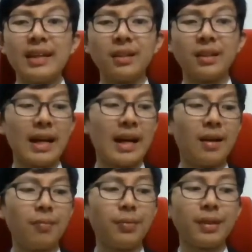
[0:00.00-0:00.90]

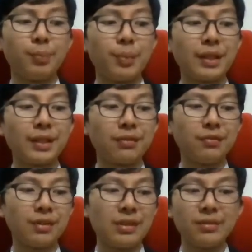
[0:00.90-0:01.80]
Um, because of
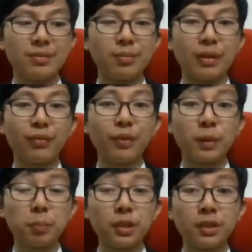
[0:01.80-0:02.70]
my
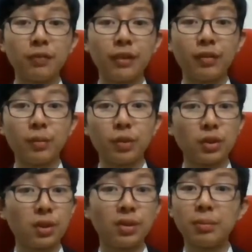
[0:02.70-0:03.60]
personal favorite
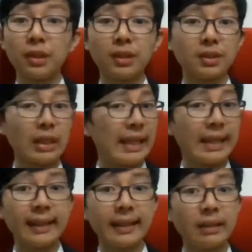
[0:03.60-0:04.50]
musical because
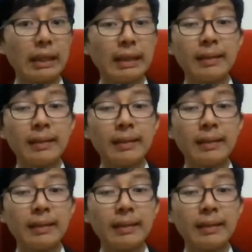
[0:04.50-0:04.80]
it